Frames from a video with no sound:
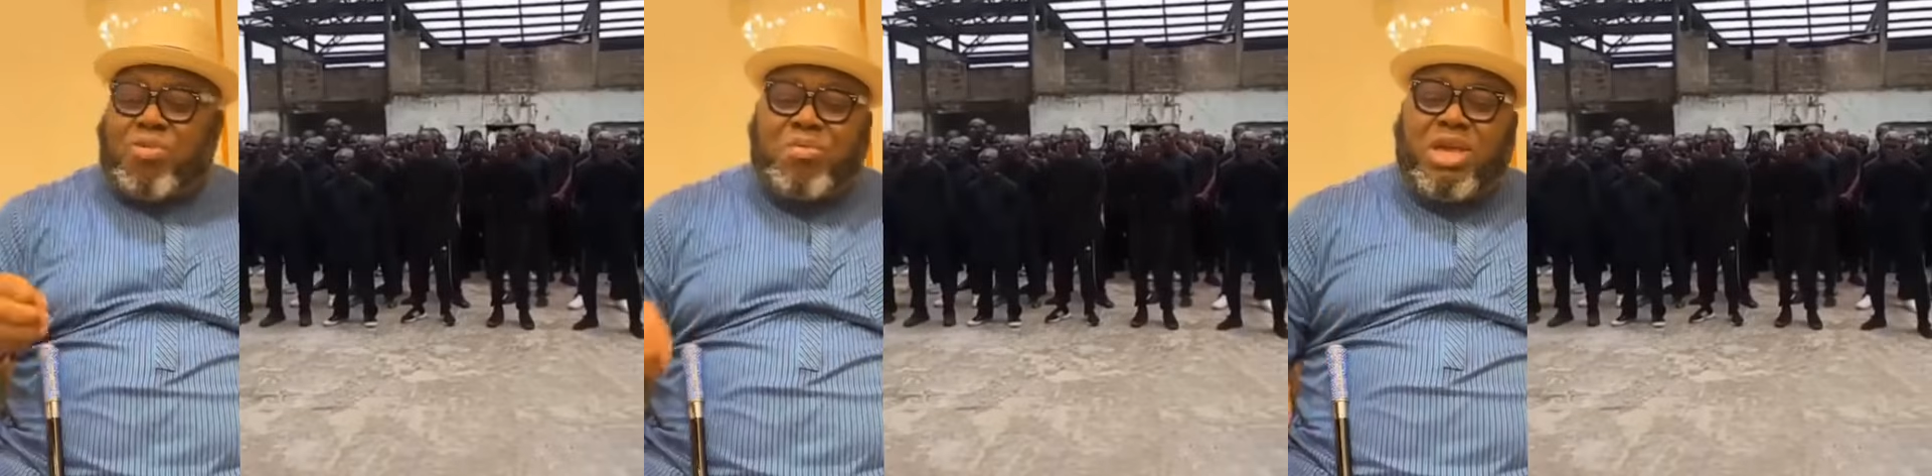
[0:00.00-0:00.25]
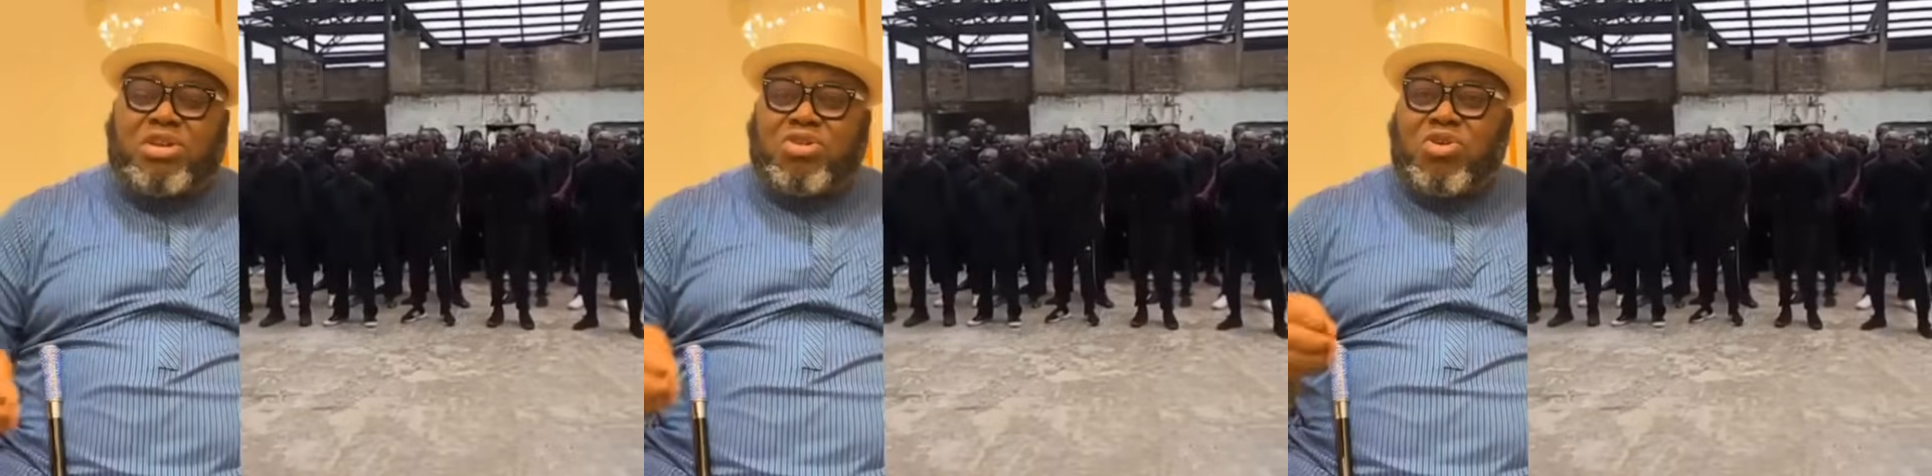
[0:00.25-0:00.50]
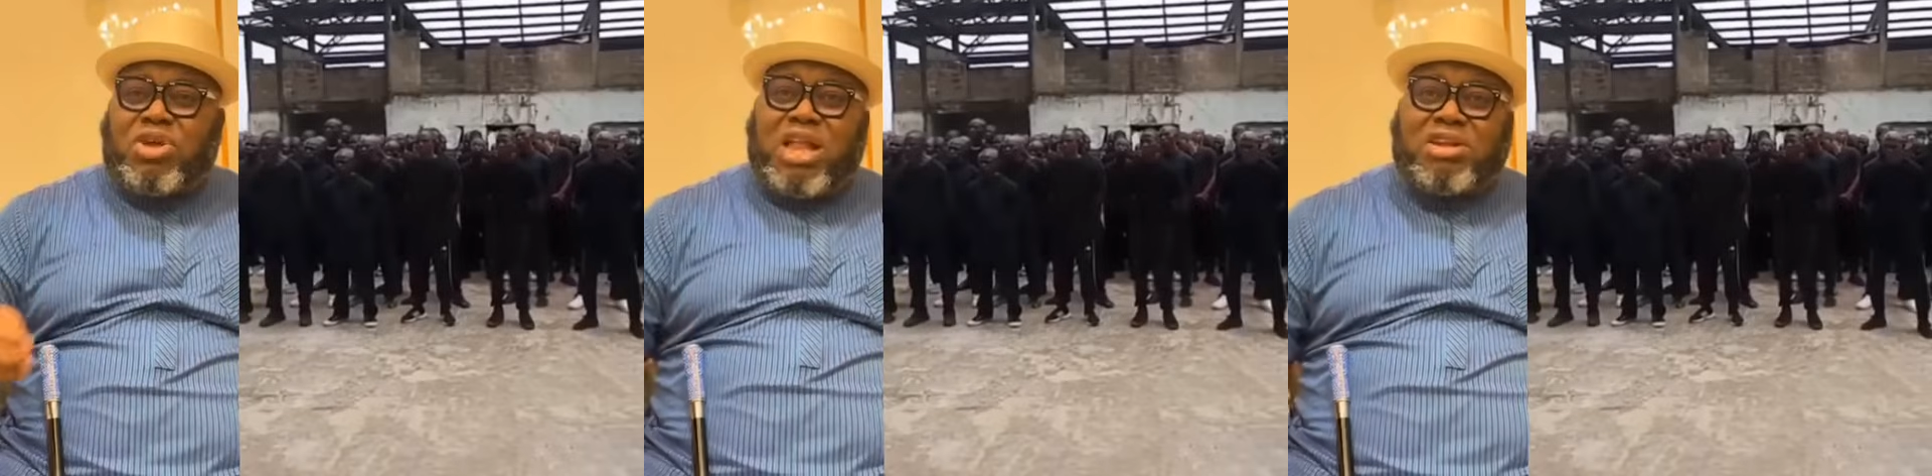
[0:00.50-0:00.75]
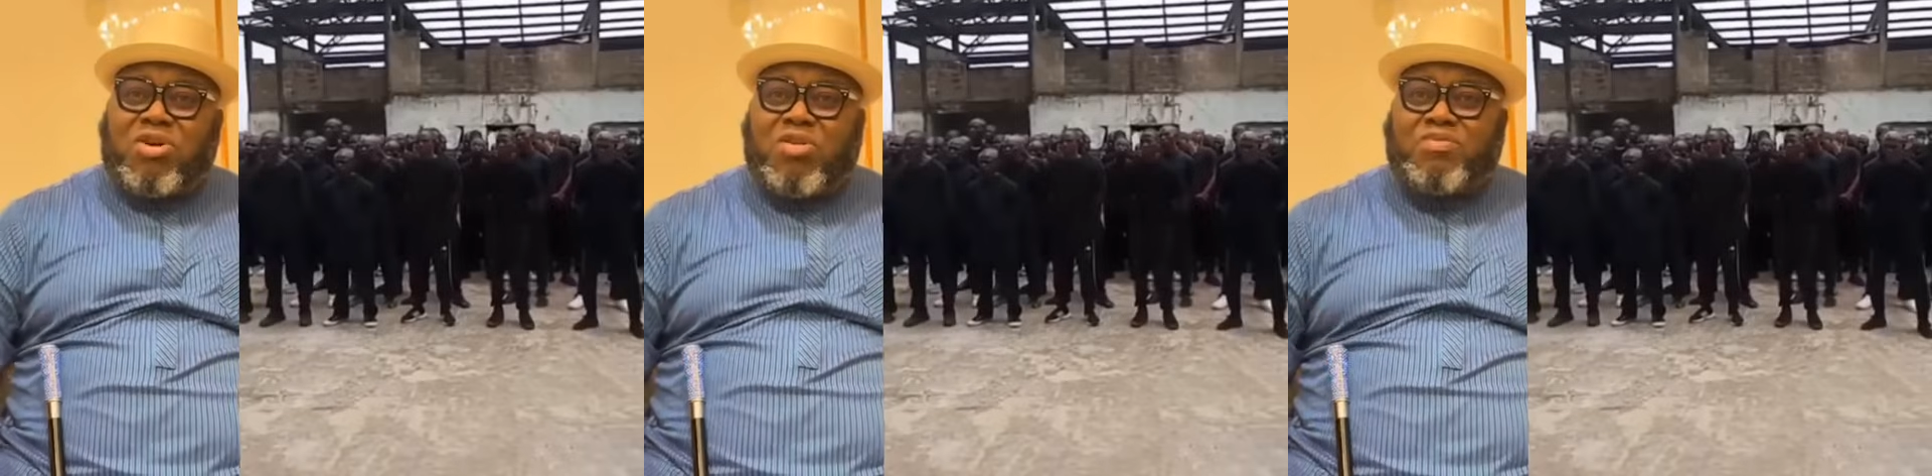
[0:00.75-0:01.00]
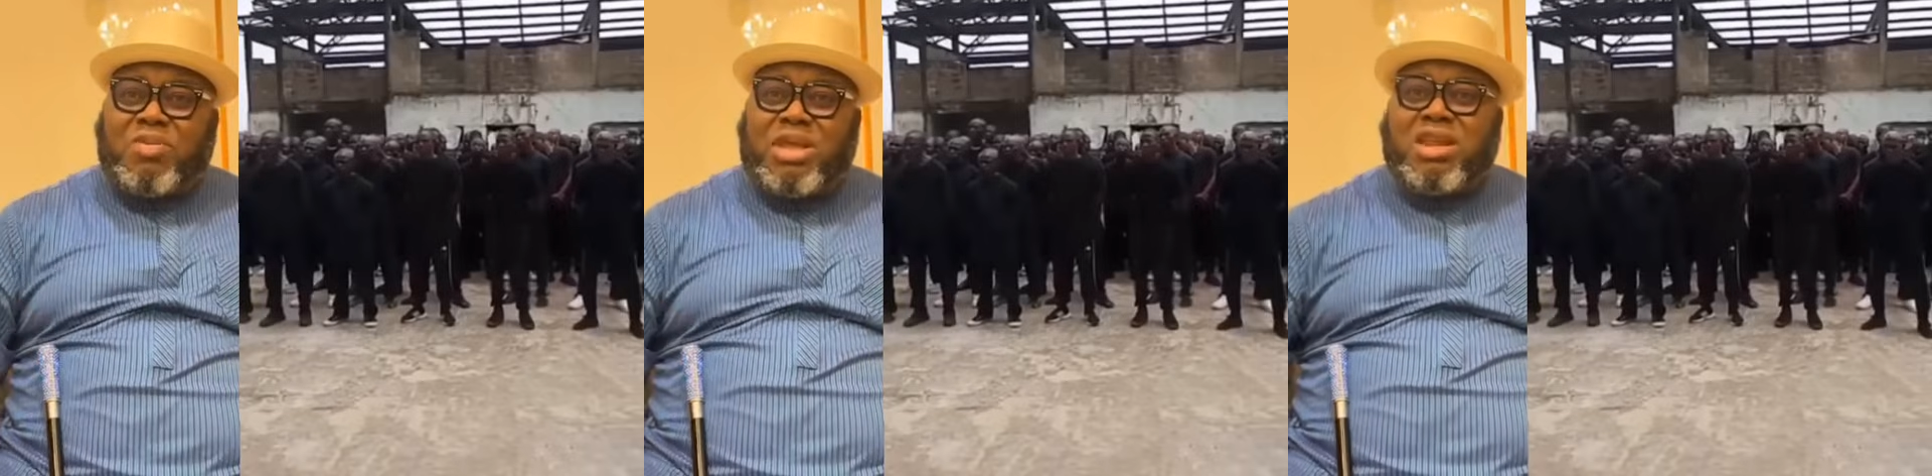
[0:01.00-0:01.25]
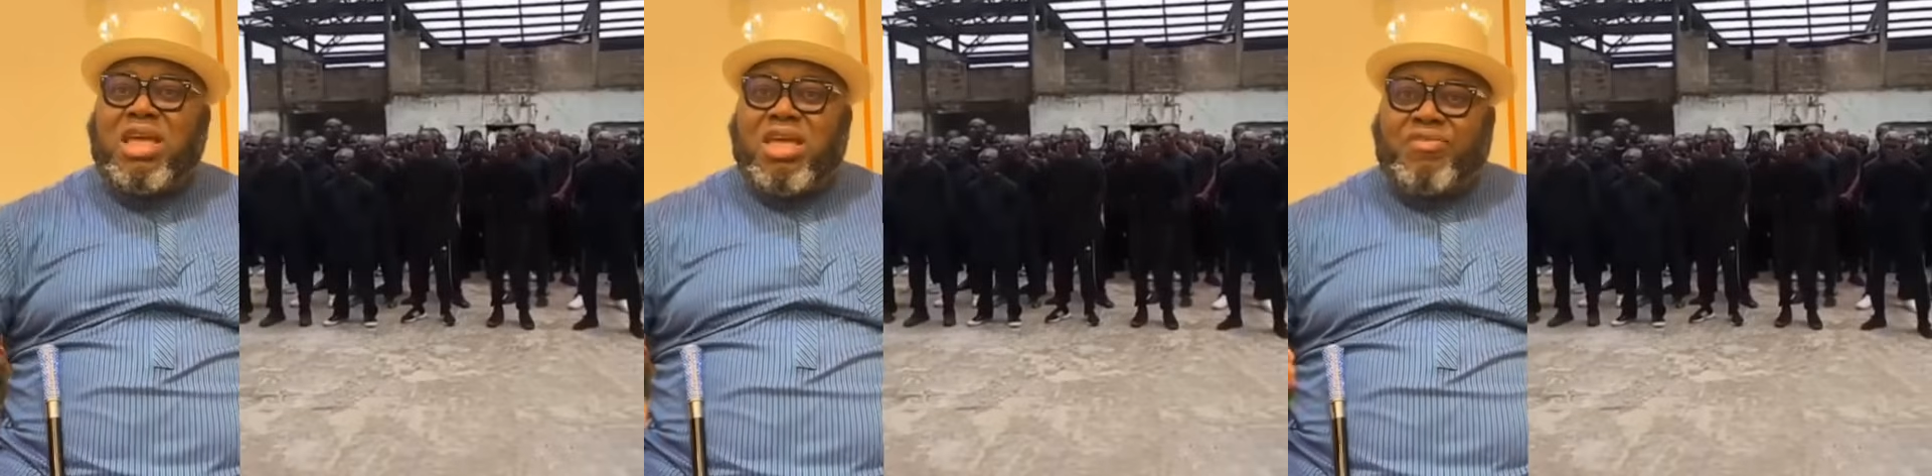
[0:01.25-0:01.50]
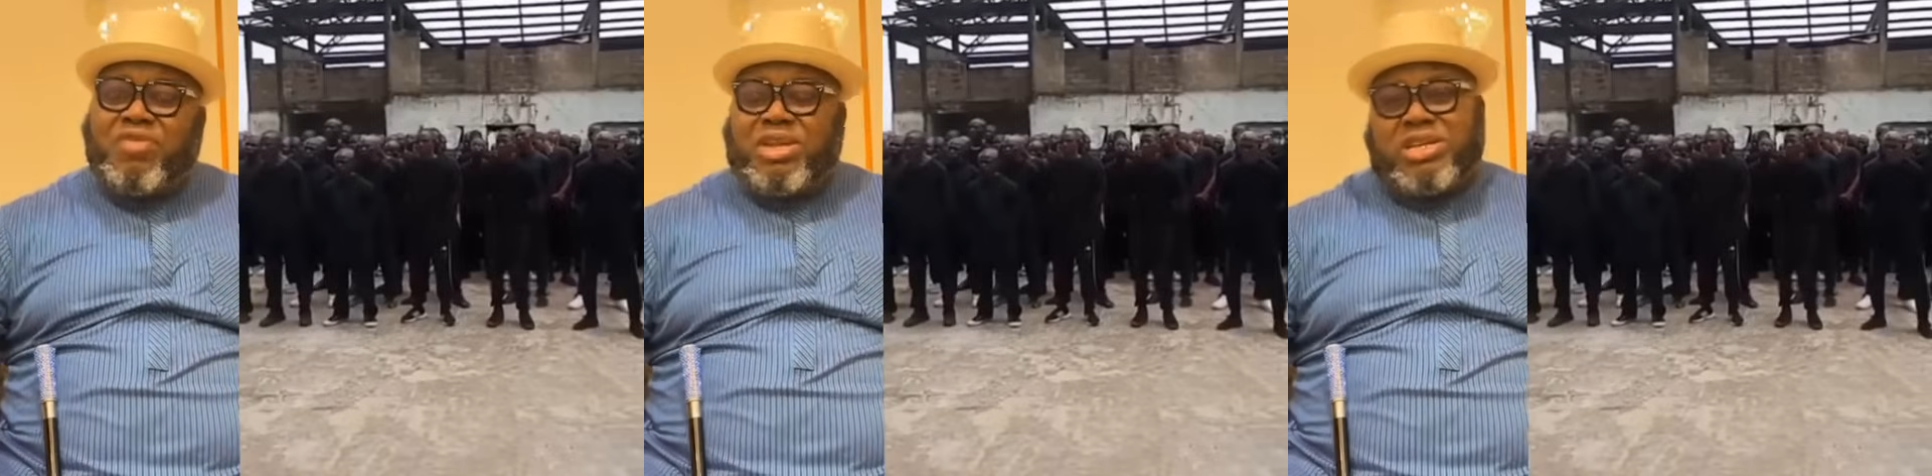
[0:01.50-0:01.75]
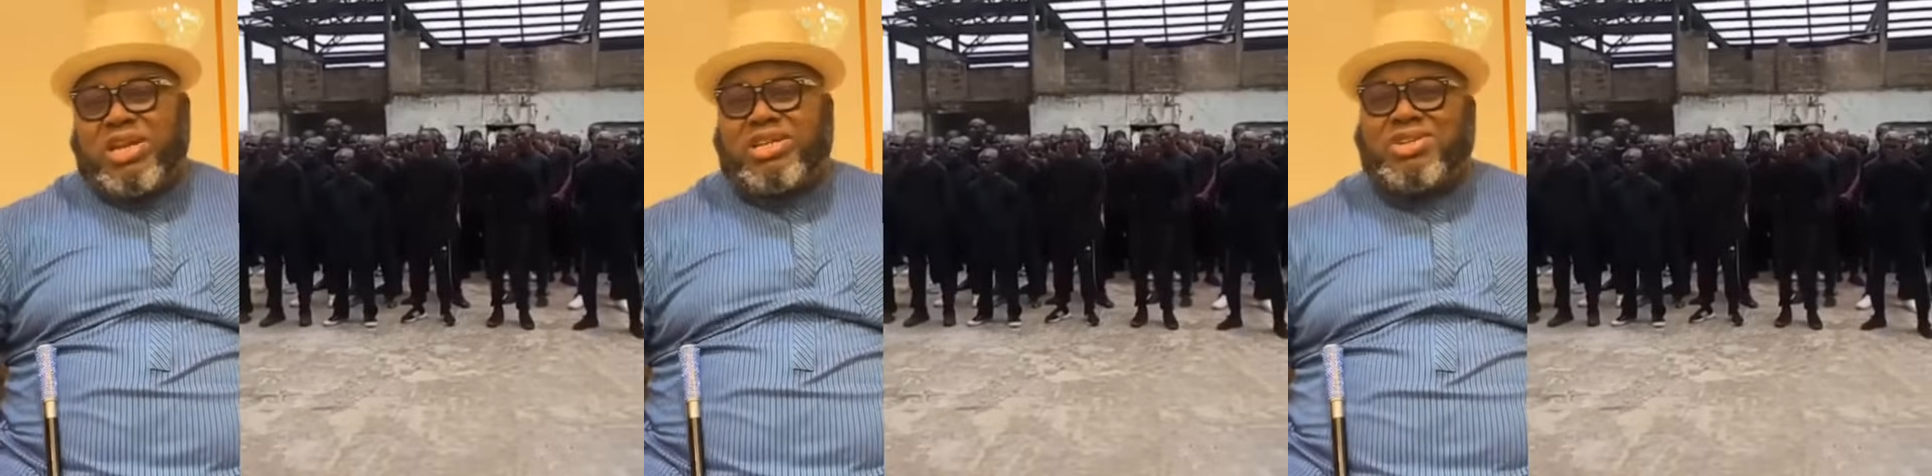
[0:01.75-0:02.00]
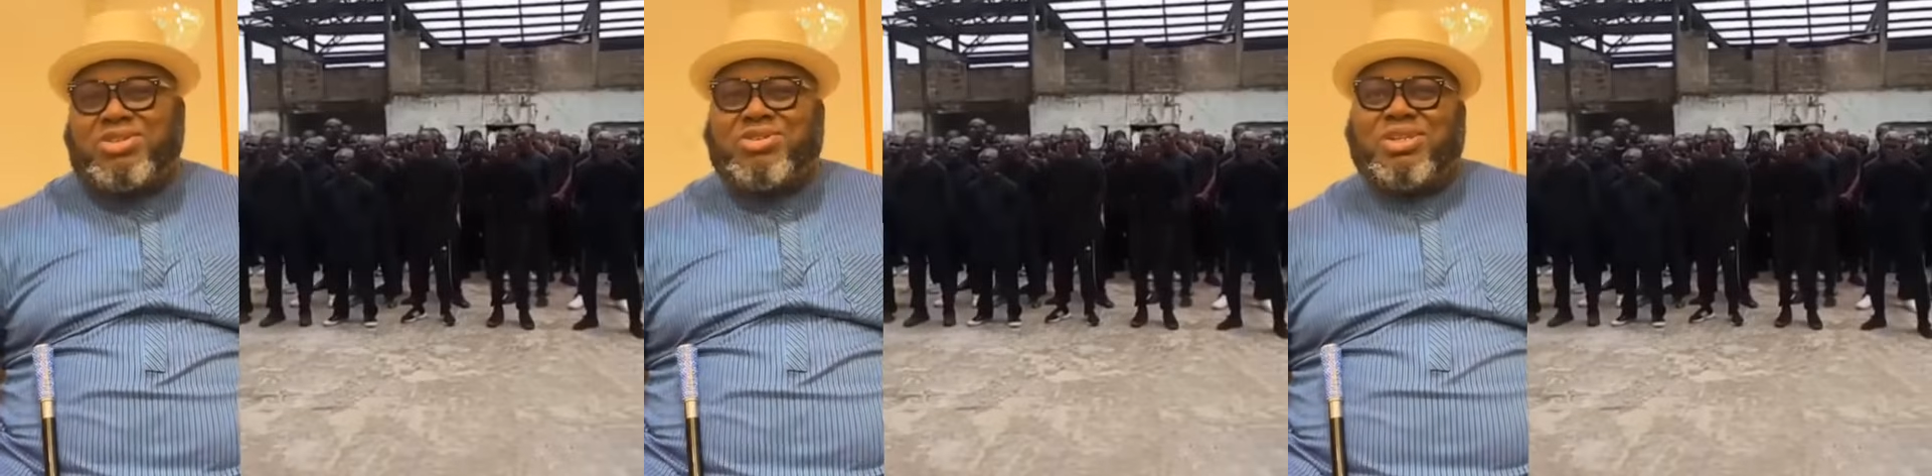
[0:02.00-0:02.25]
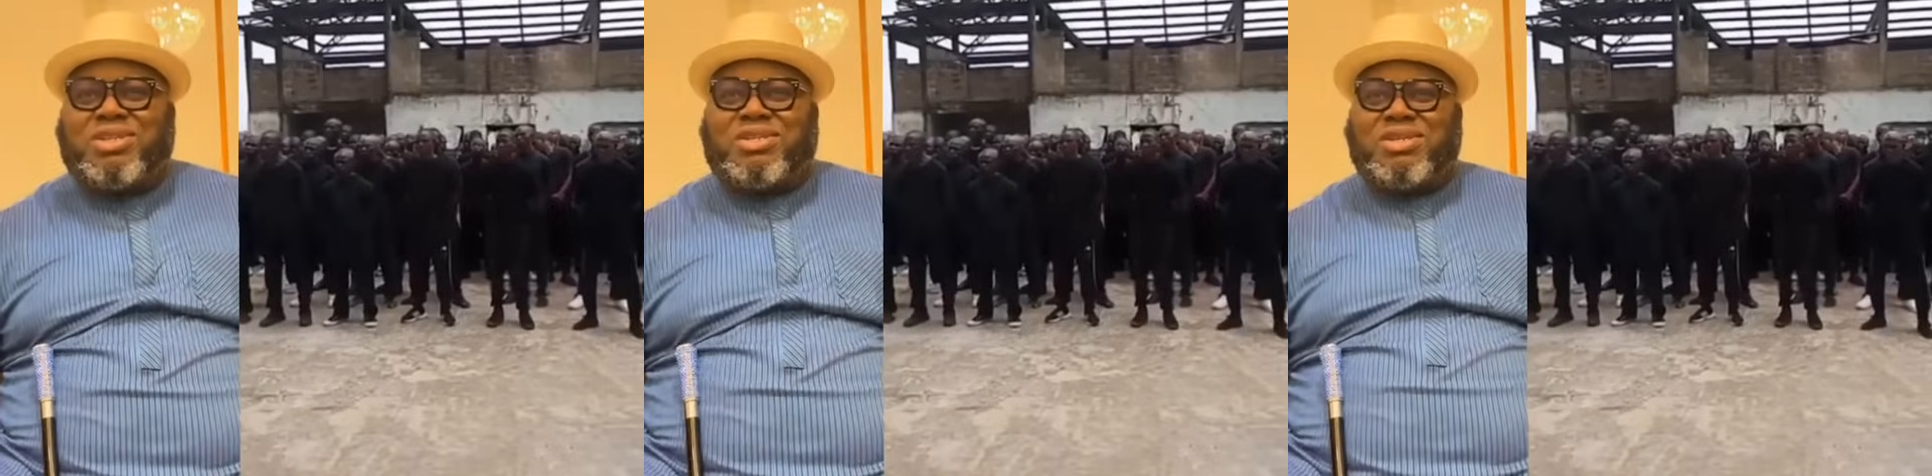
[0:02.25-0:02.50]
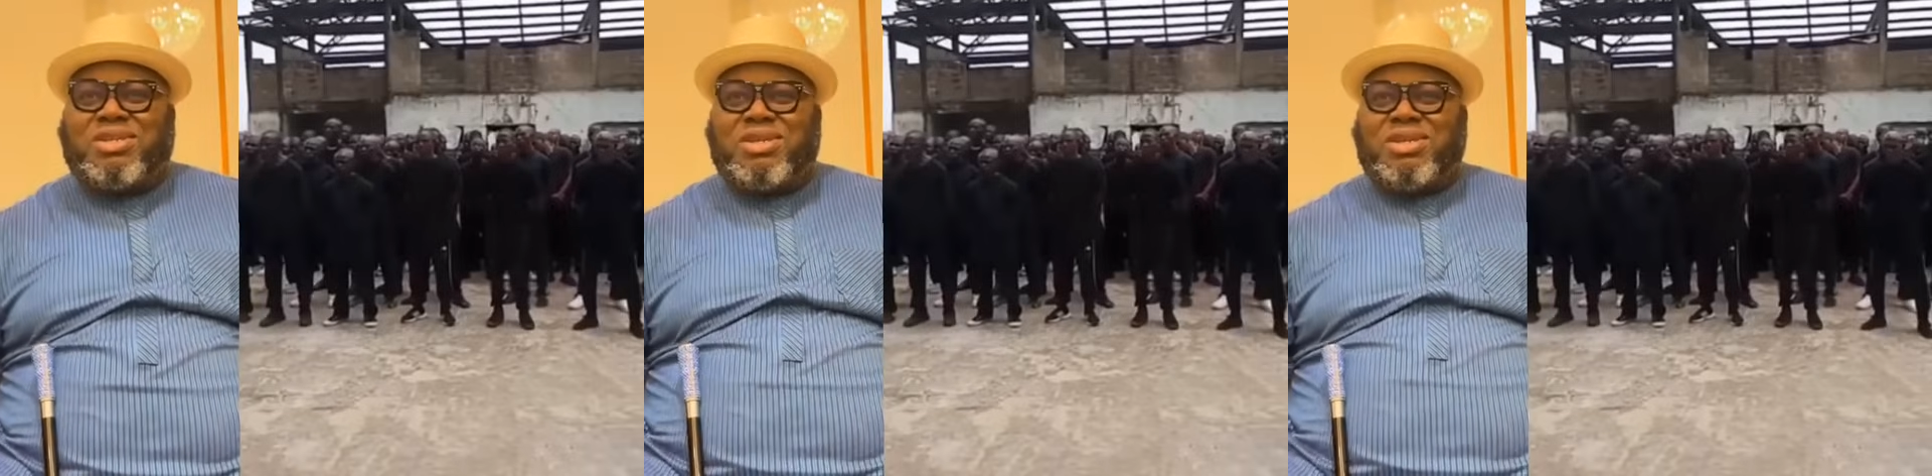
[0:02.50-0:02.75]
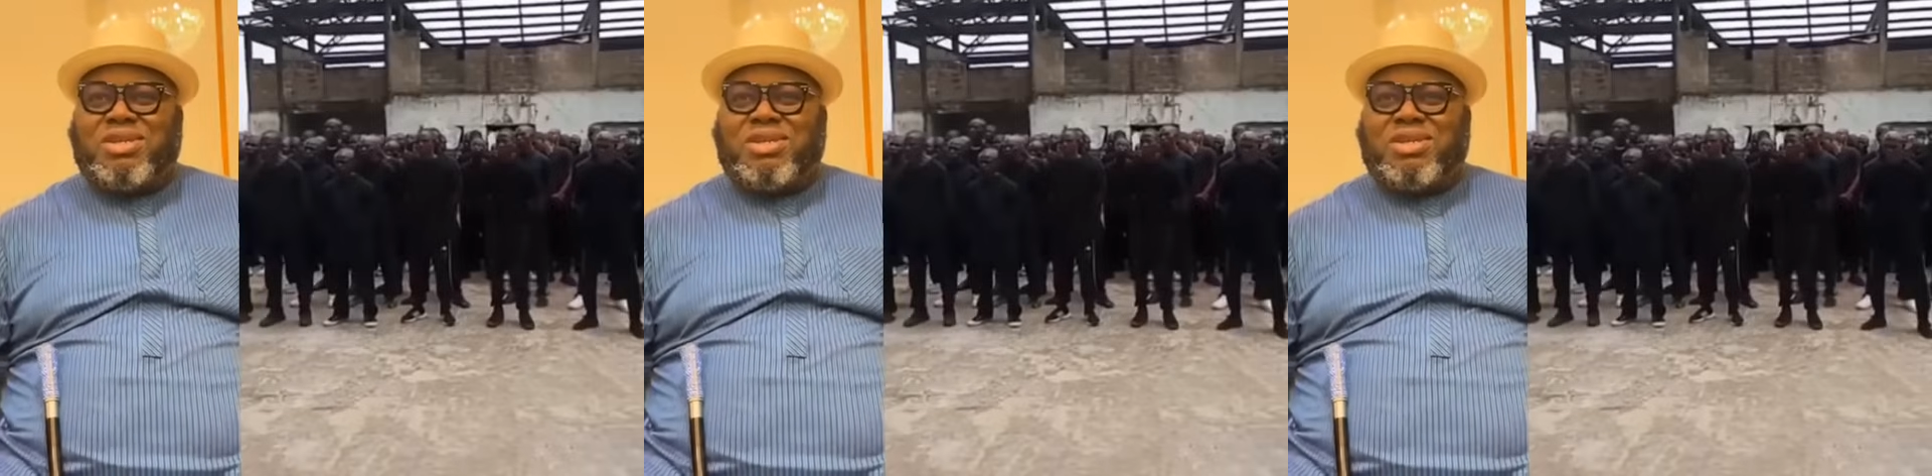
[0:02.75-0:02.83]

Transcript: to make local government federating units.